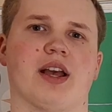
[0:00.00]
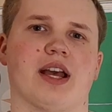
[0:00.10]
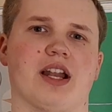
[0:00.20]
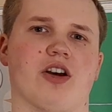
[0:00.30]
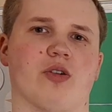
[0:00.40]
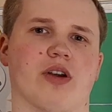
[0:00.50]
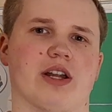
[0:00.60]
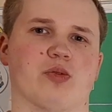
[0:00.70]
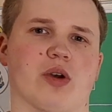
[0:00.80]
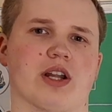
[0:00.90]
Hello
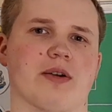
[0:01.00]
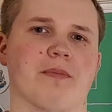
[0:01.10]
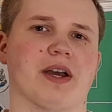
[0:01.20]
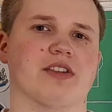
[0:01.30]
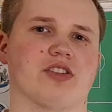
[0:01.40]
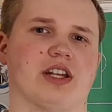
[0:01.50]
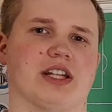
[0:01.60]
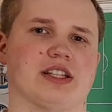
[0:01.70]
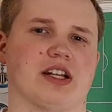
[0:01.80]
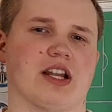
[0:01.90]
and welcome back to
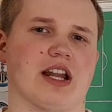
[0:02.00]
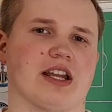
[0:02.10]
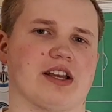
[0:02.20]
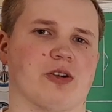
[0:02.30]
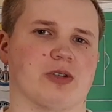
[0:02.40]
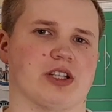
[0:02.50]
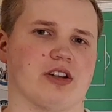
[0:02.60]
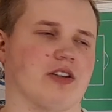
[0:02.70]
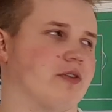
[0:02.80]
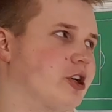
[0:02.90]
another La Liga
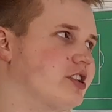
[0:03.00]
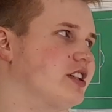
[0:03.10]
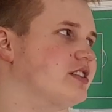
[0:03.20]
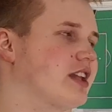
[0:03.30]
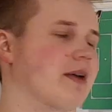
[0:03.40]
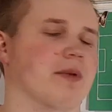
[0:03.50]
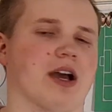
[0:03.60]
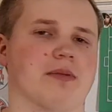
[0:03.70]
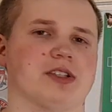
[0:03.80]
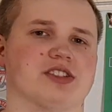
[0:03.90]
video, where this time
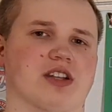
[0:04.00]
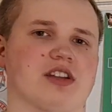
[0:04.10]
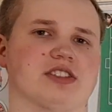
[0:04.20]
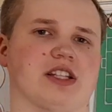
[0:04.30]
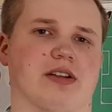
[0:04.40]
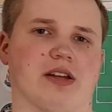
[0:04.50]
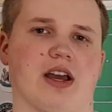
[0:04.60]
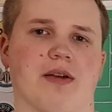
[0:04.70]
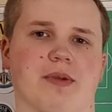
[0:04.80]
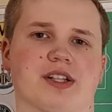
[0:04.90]
I'm discussing
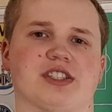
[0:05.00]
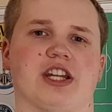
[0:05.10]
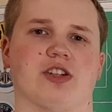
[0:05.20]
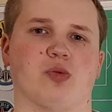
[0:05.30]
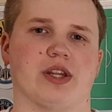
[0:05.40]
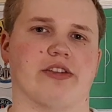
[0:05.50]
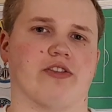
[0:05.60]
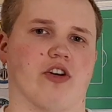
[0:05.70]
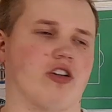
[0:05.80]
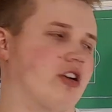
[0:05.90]
Matchday
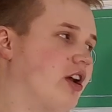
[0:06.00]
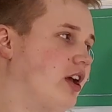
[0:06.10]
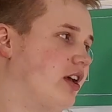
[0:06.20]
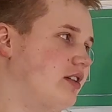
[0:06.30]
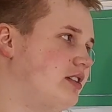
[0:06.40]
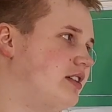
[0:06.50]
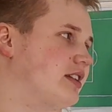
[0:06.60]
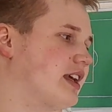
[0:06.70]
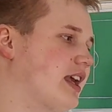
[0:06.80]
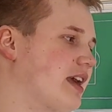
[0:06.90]
24,
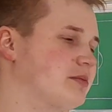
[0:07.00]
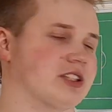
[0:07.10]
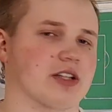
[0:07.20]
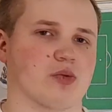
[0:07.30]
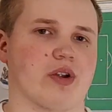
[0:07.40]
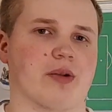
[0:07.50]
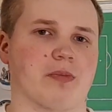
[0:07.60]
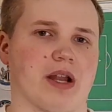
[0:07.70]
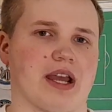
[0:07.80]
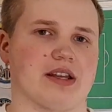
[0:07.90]
the games that were
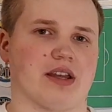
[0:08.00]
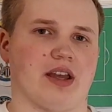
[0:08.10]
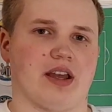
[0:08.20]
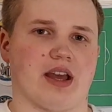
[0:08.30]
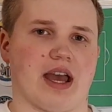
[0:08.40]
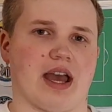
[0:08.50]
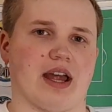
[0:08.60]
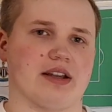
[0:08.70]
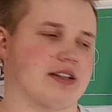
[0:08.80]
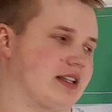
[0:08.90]
played,
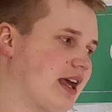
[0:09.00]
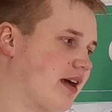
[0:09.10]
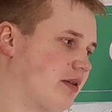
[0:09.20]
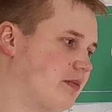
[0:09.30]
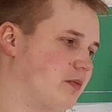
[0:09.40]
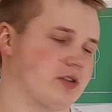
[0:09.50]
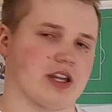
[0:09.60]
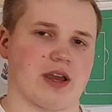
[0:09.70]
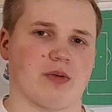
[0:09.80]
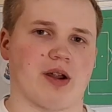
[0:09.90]
and yeah,
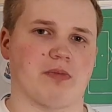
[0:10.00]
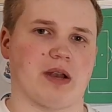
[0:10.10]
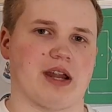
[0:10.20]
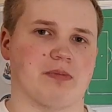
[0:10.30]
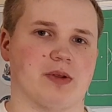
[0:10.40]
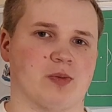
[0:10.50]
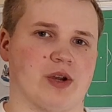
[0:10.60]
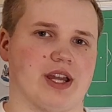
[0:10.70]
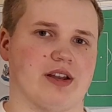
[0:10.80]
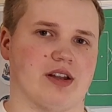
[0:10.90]
they were played
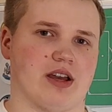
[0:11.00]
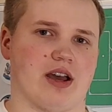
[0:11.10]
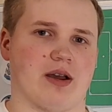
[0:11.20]
between